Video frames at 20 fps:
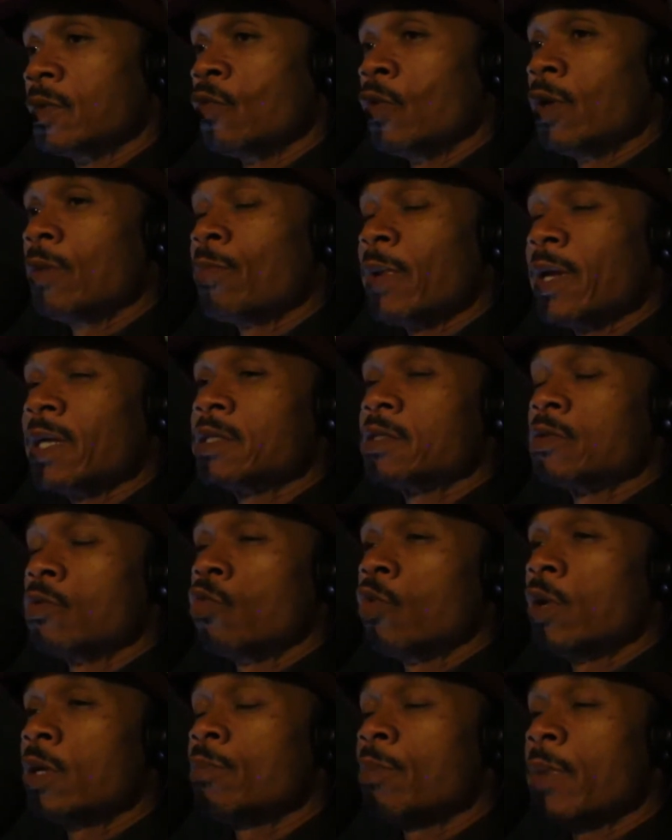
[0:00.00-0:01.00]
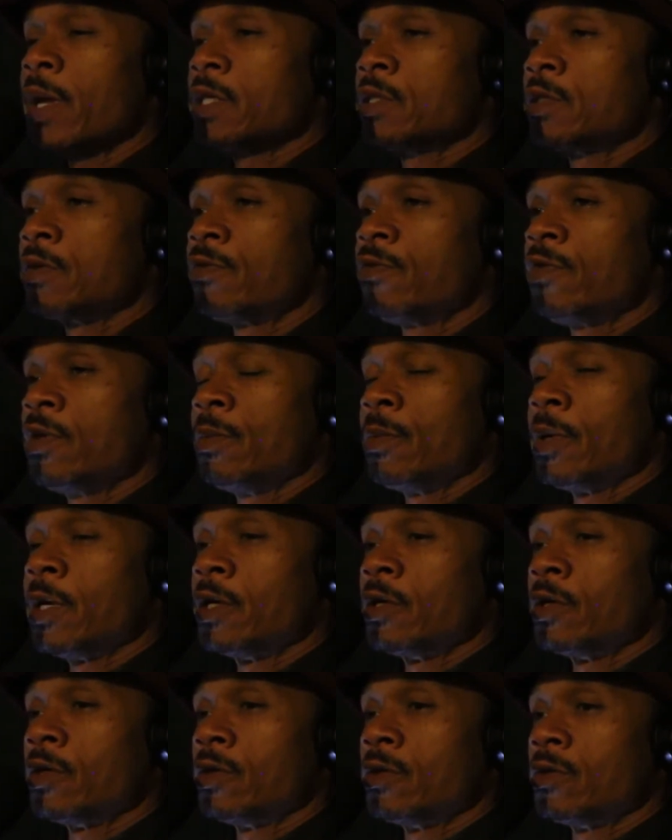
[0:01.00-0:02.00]
What makes a
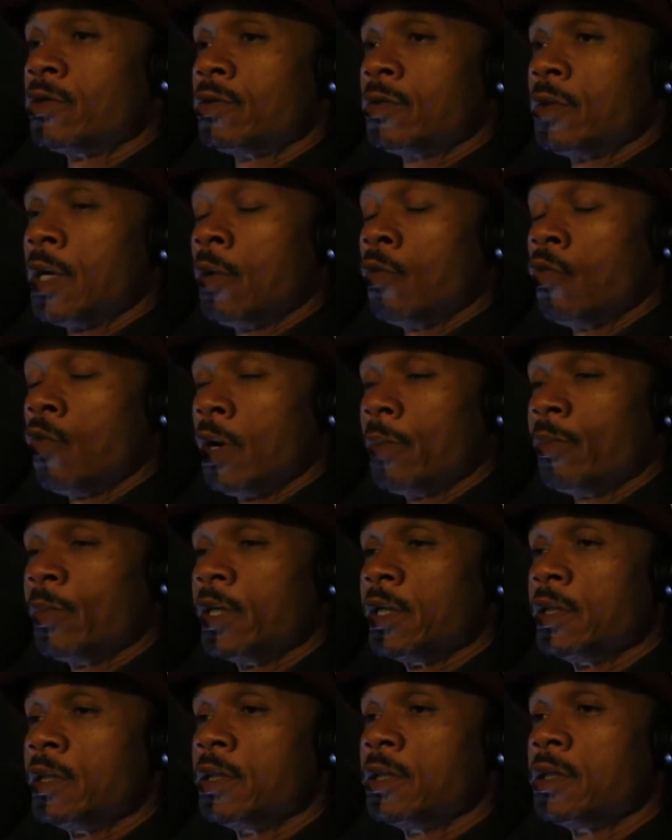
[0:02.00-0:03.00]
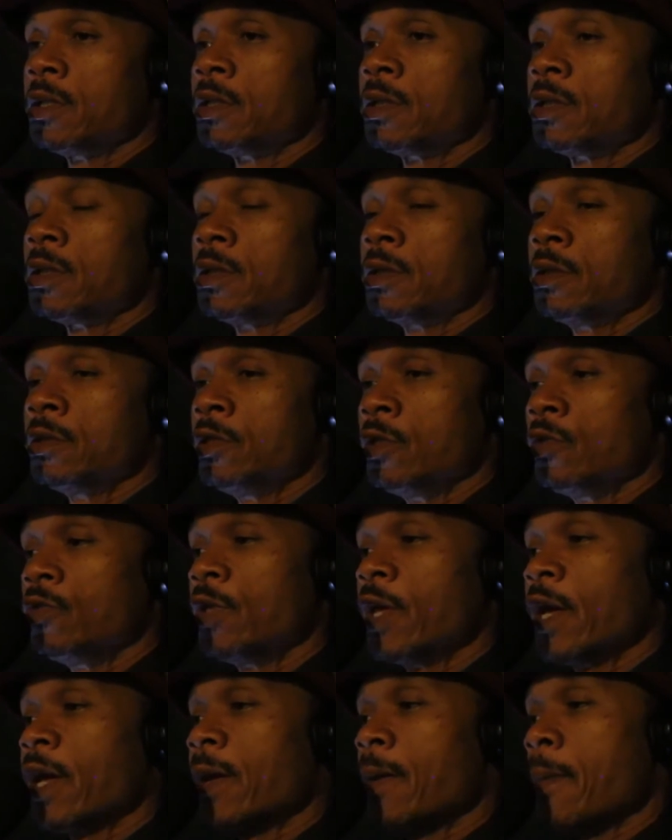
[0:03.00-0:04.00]
female, a woman, do
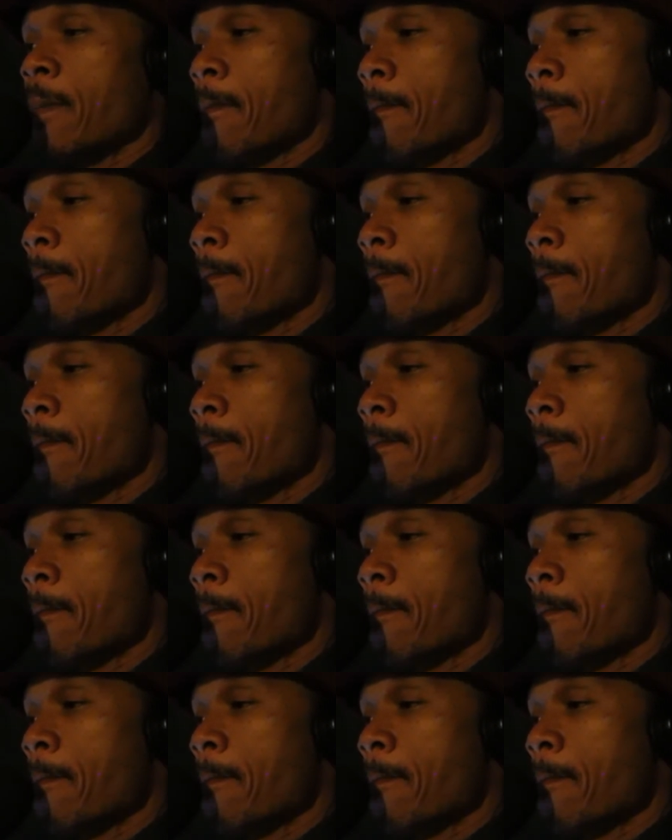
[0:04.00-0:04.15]
that?